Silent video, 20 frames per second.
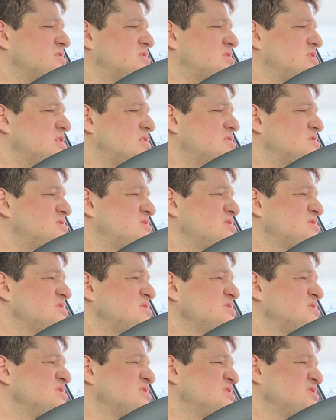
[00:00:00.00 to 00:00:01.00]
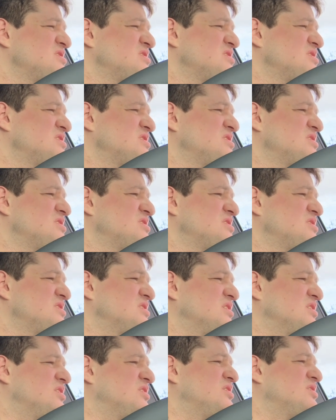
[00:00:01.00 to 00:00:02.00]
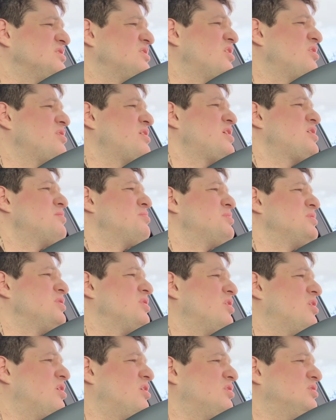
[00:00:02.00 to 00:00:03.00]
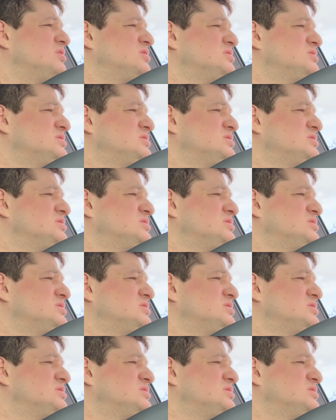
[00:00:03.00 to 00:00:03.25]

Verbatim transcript: It says. No, that'll be all.